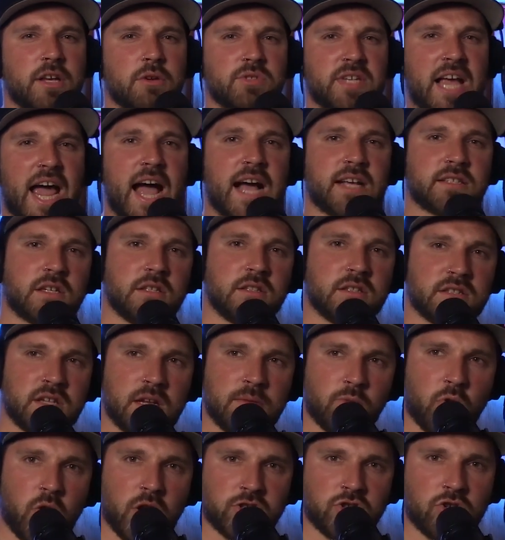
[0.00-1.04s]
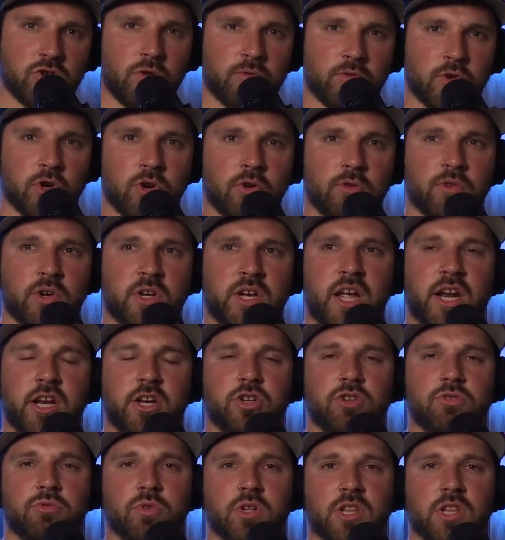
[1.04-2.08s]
think it was asking the same question over and over again. And you